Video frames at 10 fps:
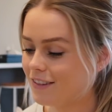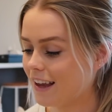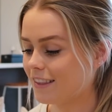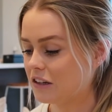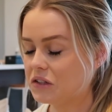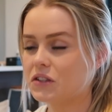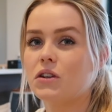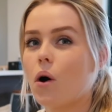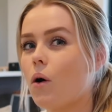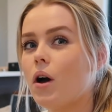Like, they're just
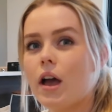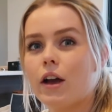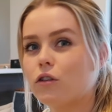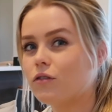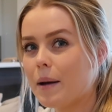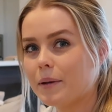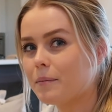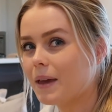not grabbing